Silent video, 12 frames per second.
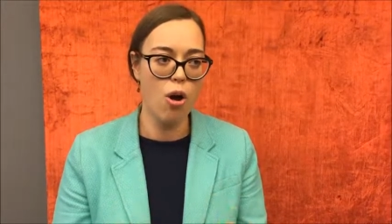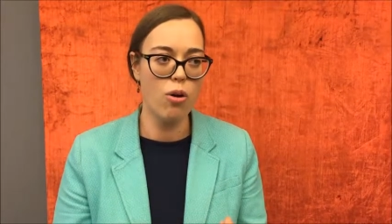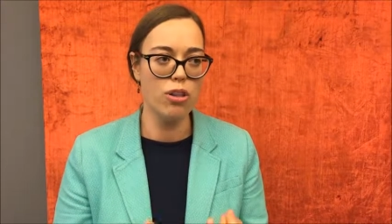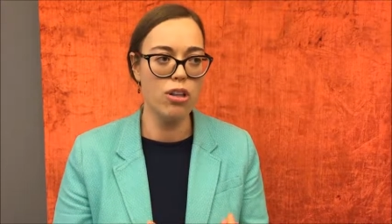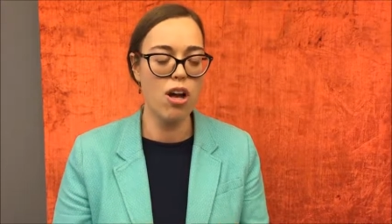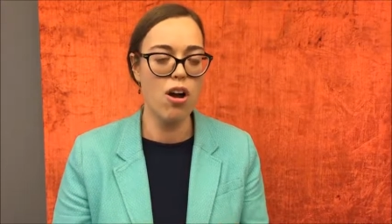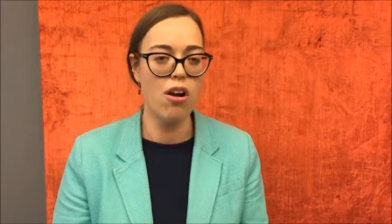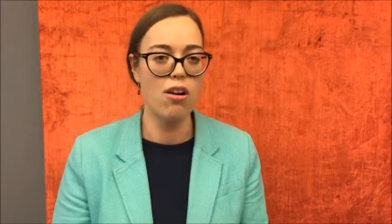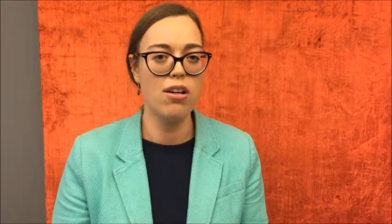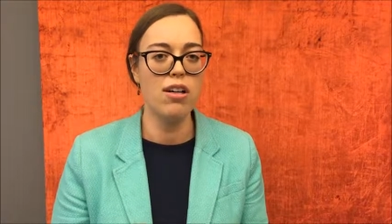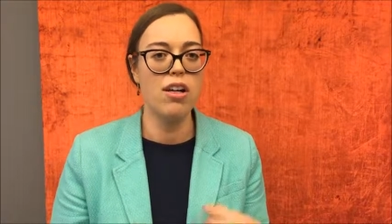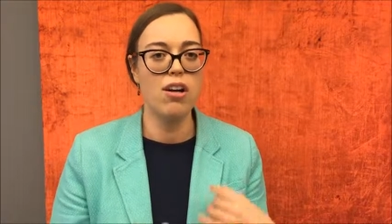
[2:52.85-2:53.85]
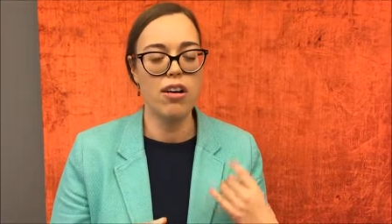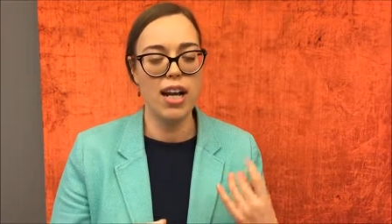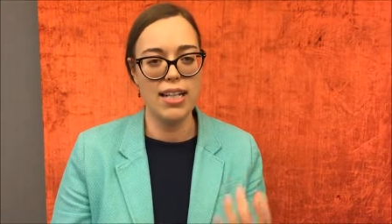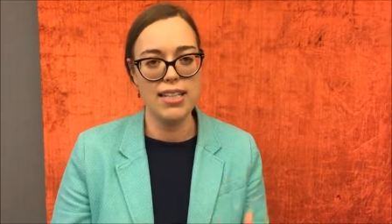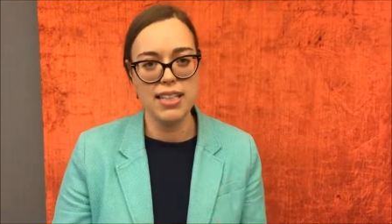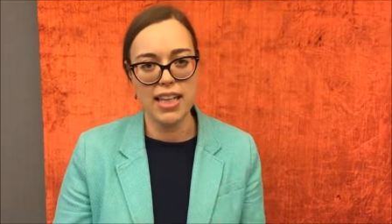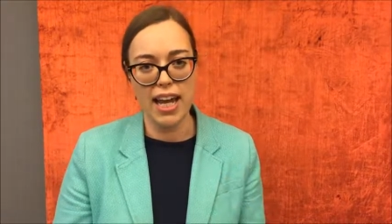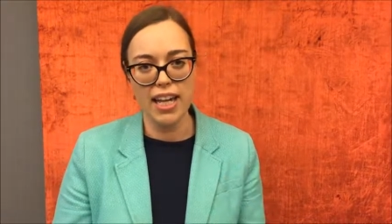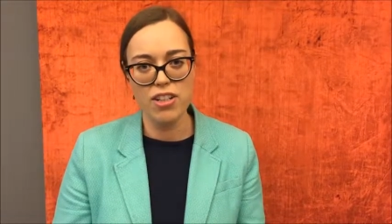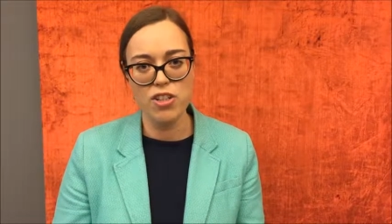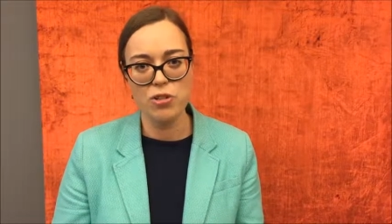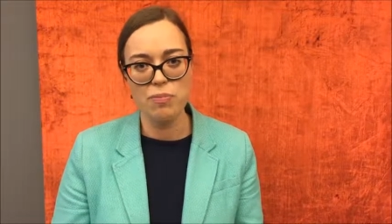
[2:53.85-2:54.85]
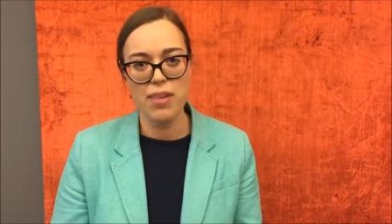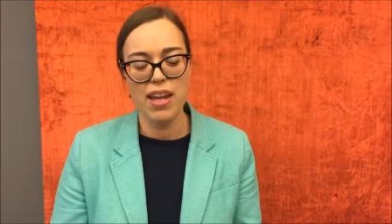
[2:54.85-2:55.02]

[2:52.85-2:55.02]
on law on ICH